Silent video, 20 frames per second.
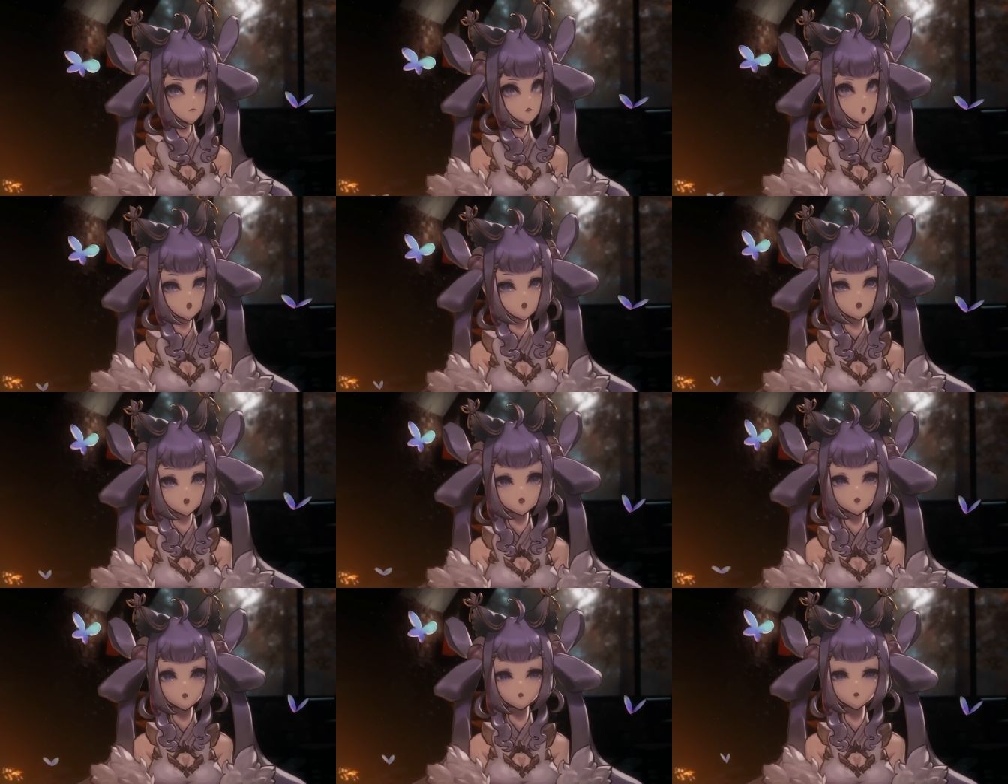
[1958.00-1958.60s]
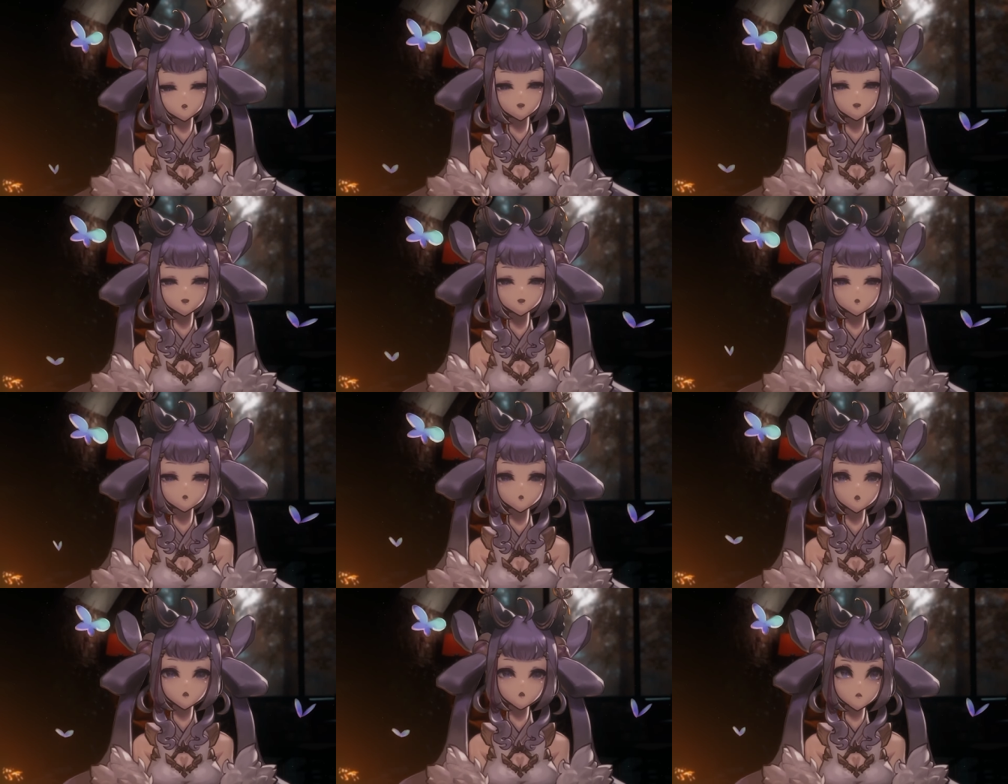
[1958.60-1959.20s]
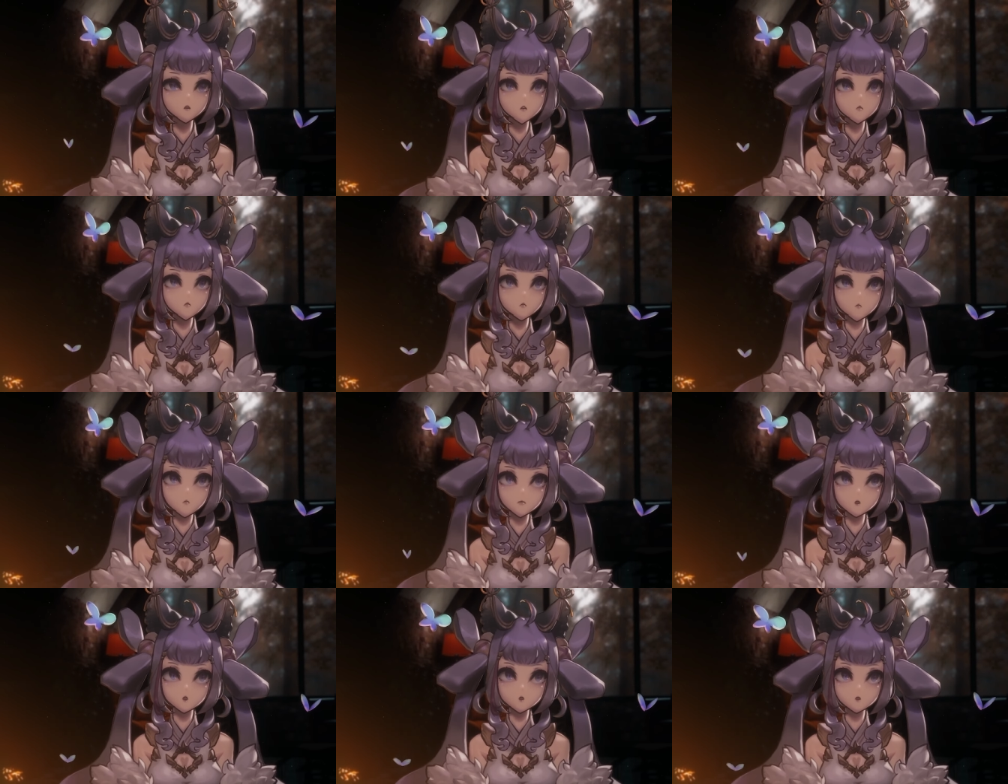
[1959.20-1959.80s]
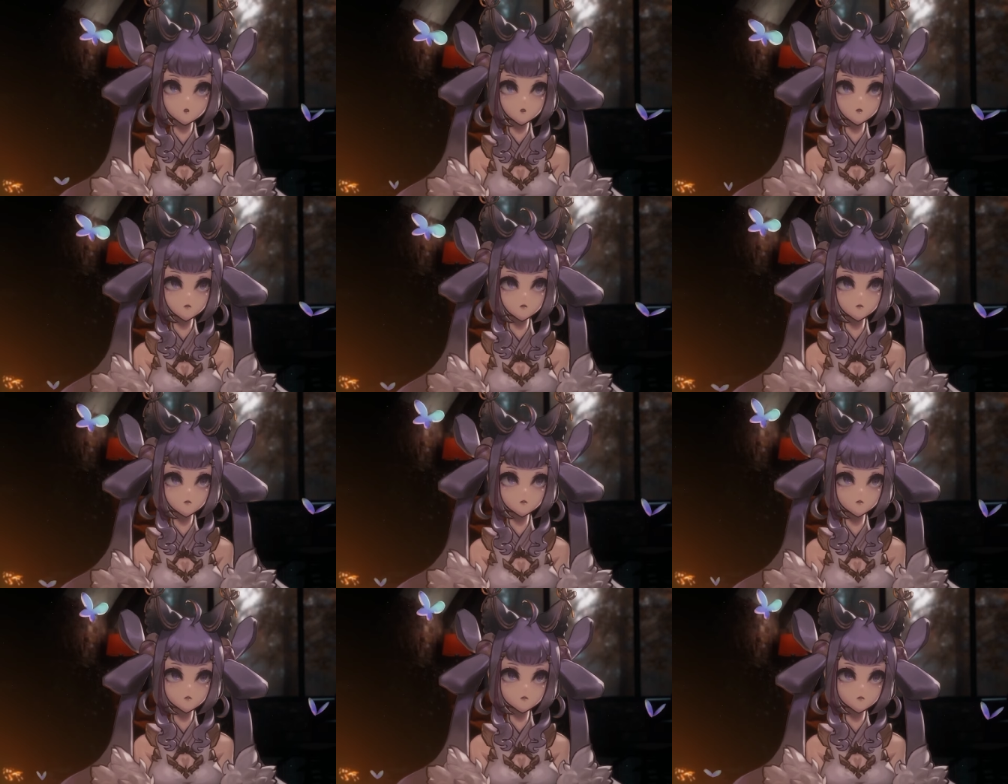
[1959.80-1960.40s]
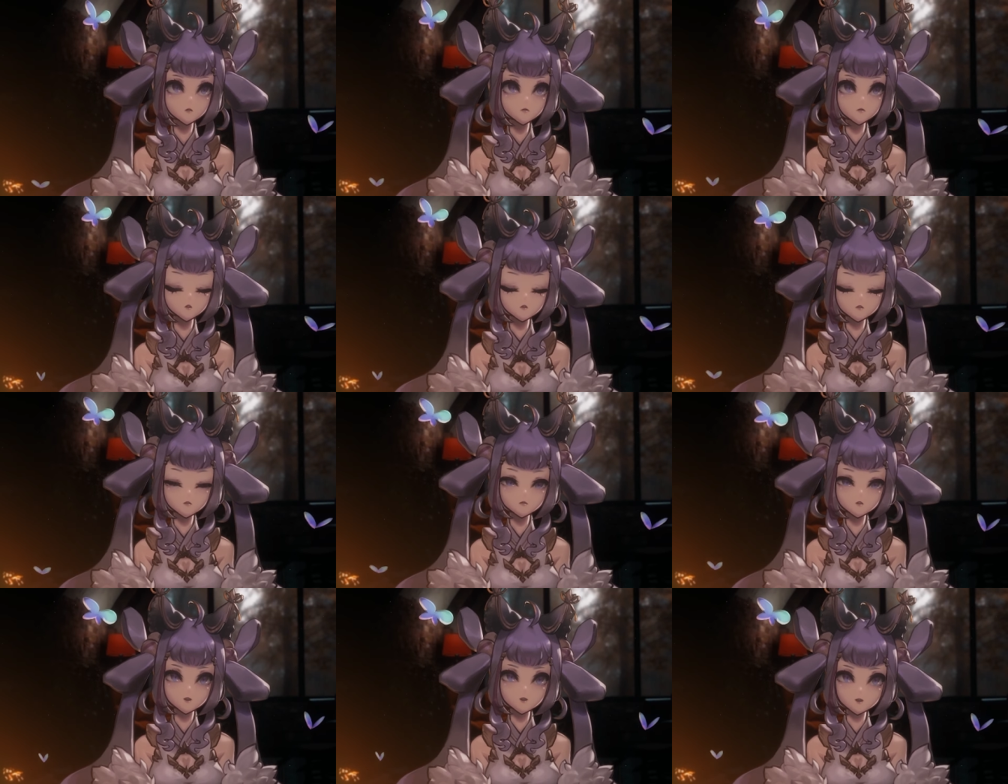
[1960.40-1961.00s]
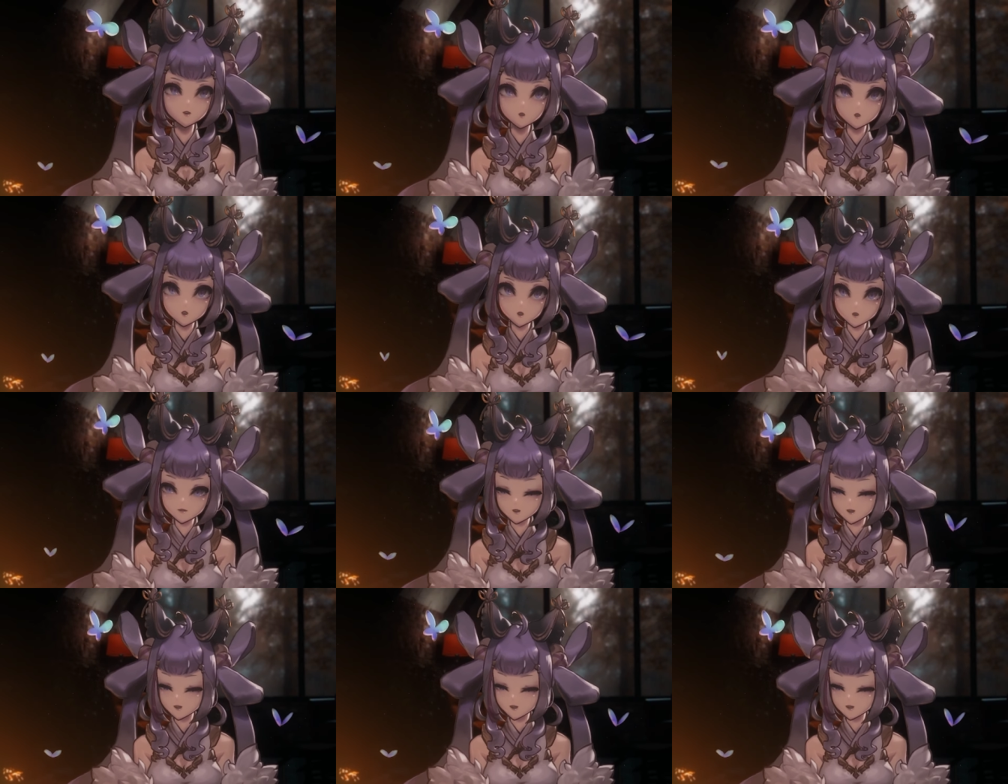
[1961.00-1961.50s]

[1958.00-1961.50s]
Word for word: even if it's joining a Discord.